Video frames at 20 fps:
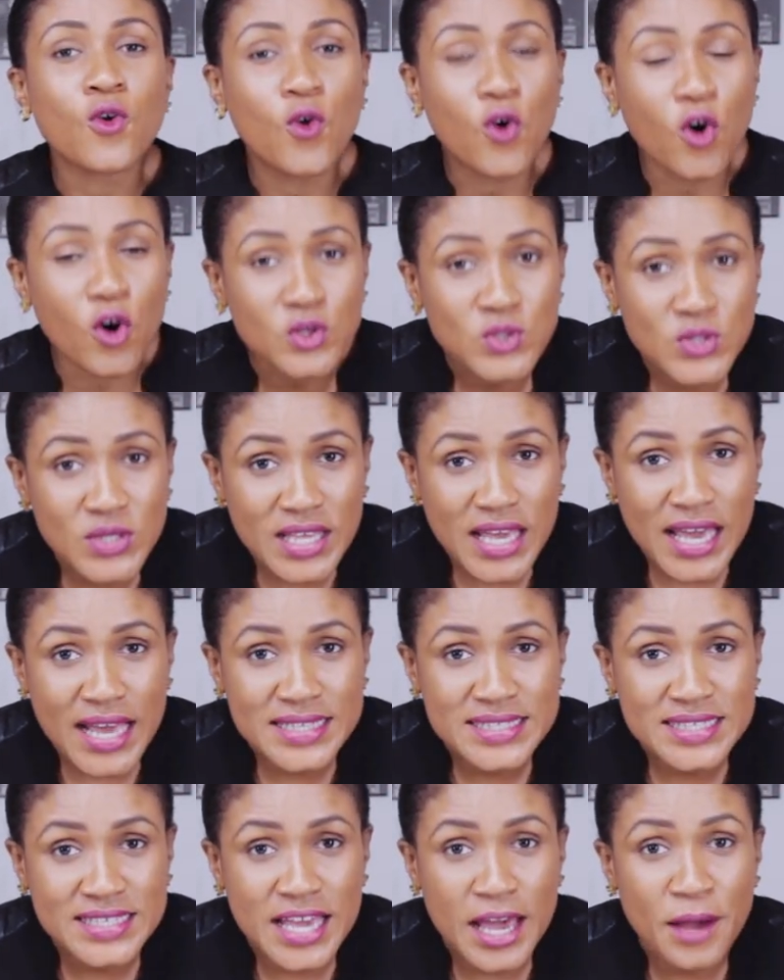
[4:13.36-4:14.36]
go to the
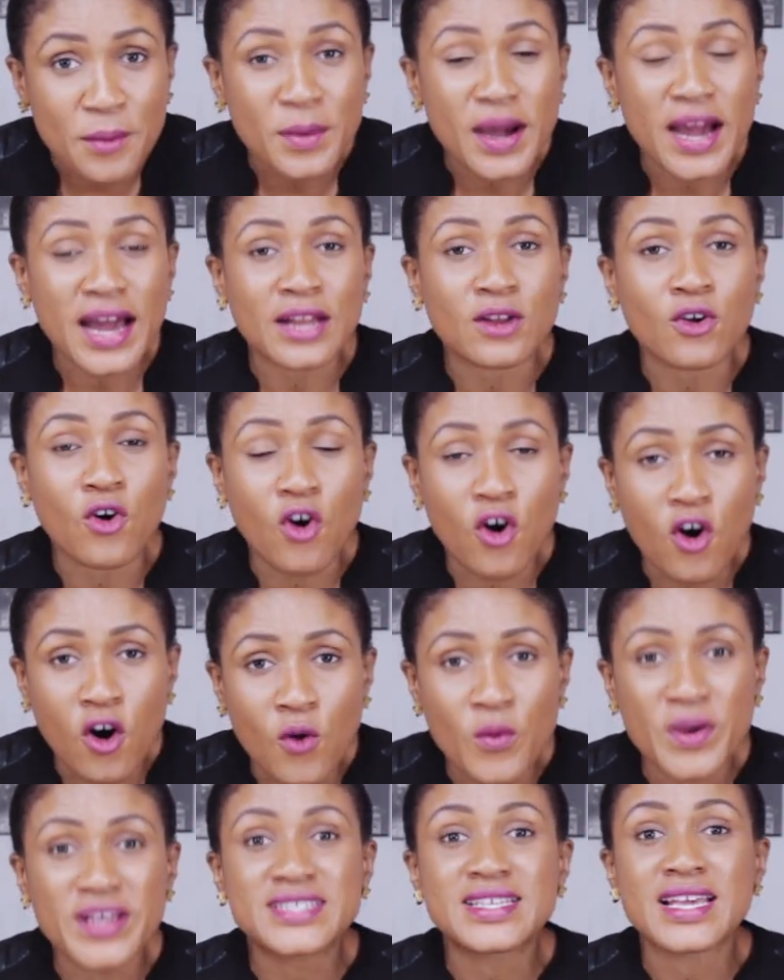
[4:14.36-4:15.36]
ATM and
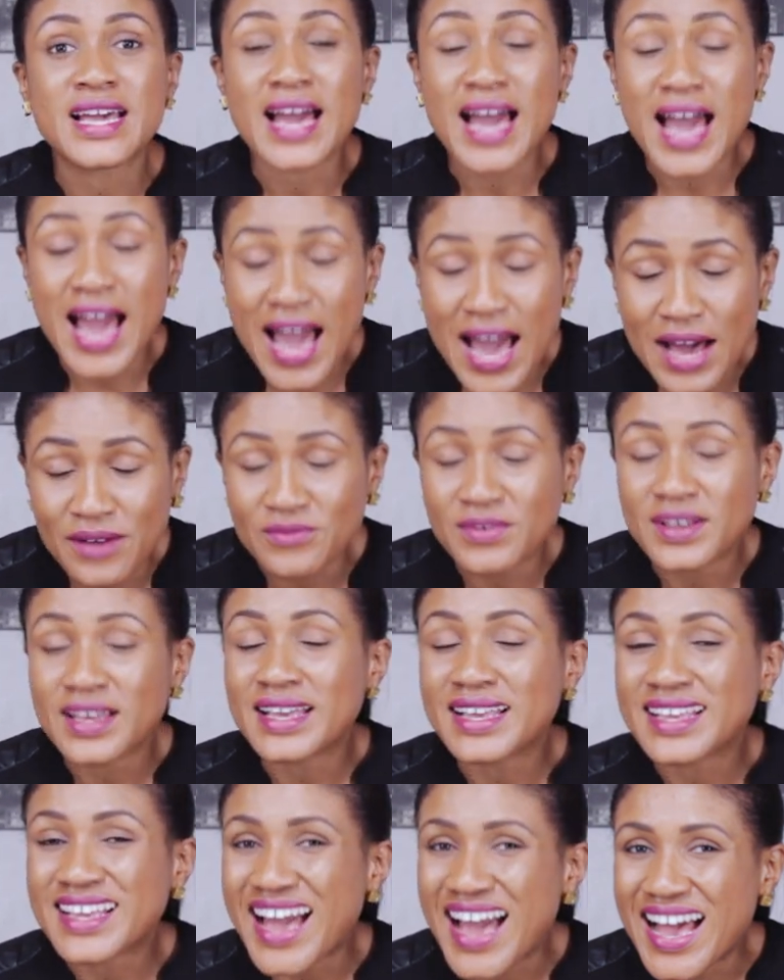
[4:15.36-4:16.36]
always have
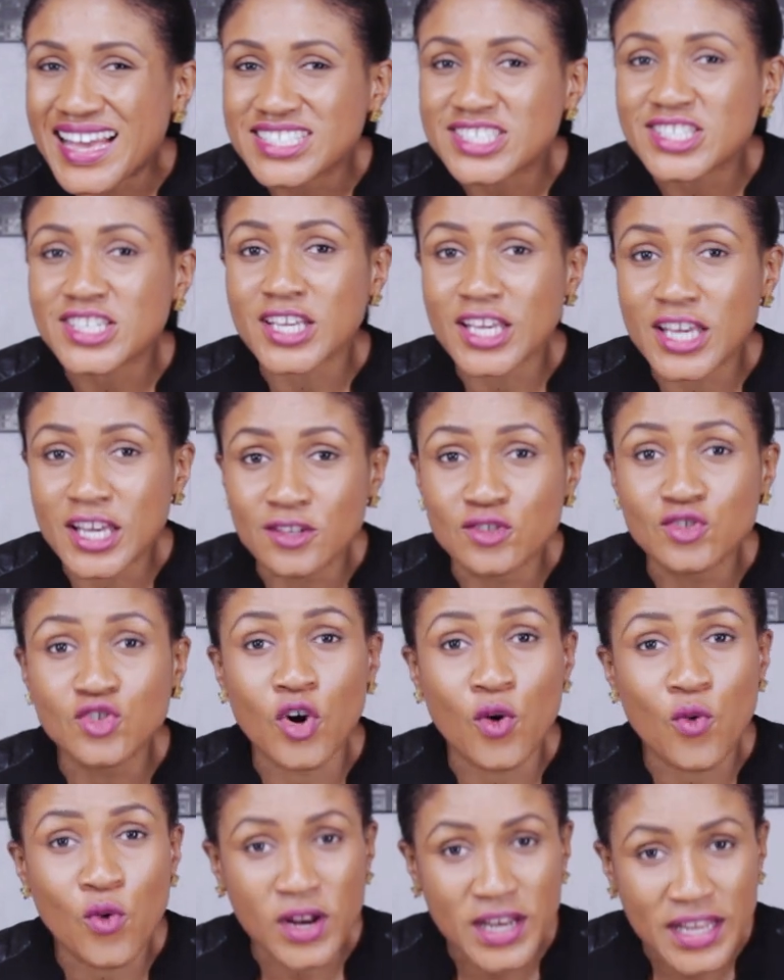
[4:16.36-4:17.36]
cash in
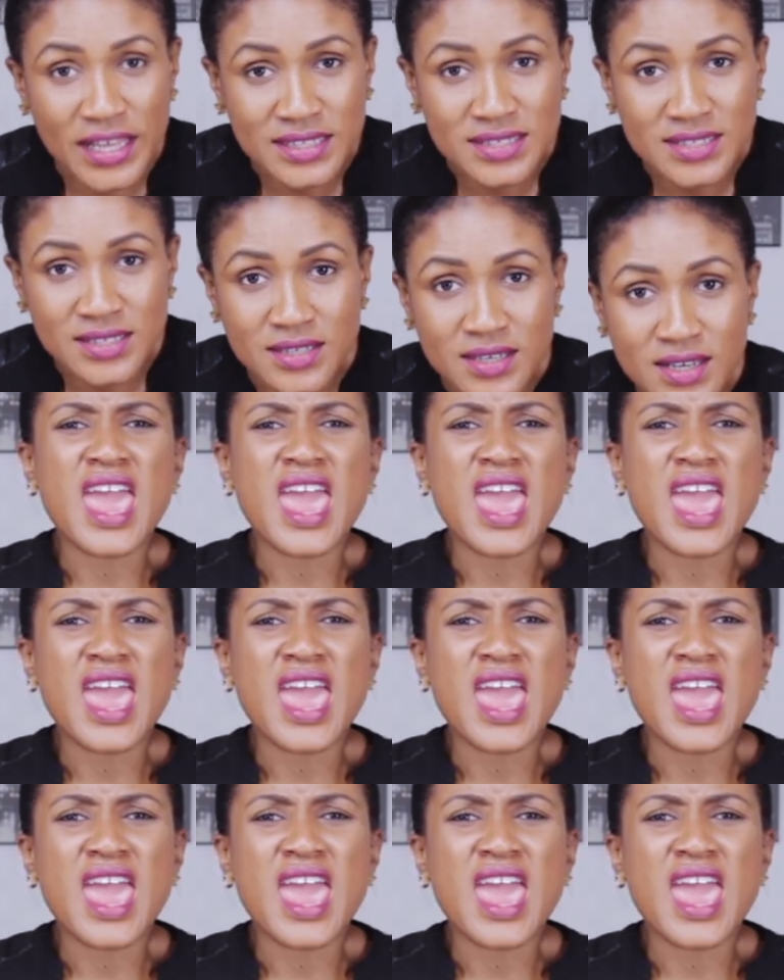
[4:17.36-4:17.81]
your wallet.